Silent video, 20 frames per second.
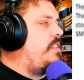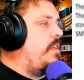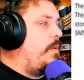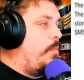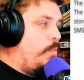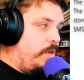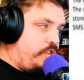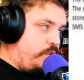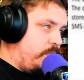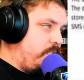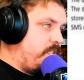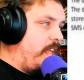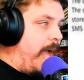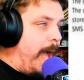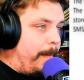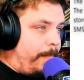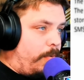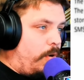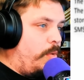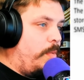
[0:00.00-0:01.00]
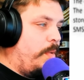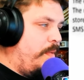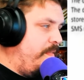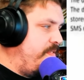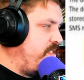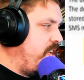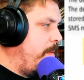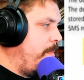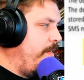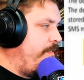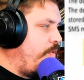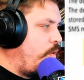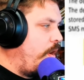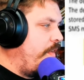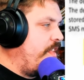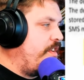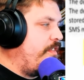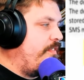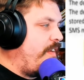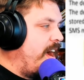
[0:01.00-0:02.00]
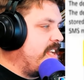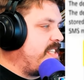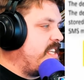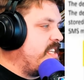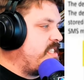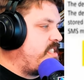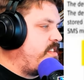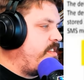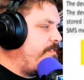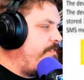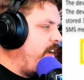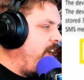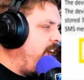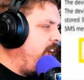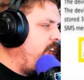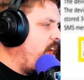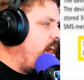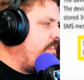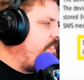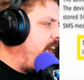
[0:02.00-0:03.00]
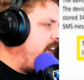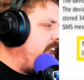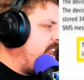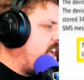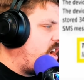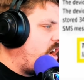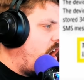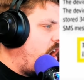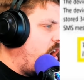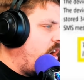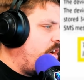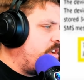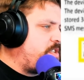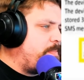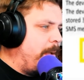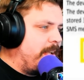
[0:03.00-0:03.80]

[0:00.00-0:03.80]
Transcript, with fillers: that, which was the app roll we've seen before, the device is devoid of any calls,